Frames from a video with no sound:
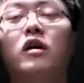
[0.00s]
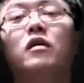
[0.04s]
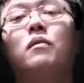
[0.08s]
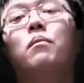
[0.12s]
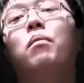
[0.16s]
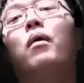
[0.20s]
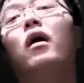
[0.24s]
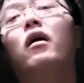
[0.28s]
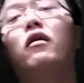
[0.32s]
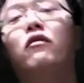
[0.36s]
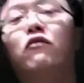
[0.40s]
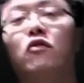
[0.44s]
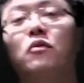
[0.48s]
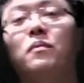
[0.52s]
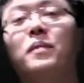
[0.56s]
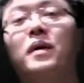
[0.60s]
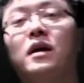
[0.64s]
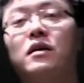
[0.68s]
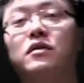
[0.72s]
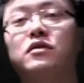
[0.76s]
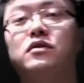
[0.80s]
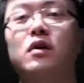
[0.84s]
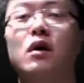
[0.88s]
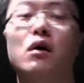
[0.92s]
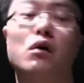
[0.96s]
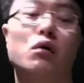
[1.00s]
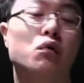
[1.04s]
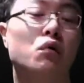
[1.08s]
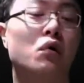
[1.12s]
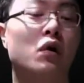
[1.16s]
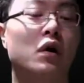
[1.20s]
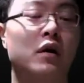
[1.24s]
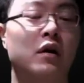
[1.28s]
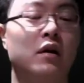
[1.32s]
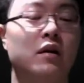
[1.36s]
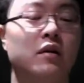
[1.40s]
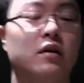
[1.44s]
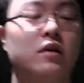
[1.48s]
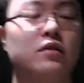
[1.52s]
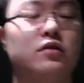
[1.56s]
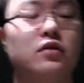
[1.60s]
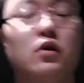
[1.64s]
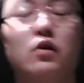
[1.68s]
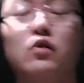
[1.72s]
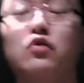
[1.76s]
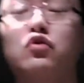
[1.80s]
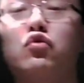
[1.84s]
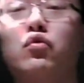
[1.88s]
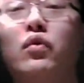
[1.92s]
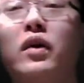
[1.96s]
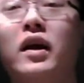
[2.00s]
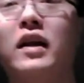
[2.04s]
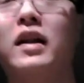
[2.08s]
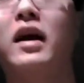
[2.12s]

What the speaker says: in the park for me. So this yo-yo is really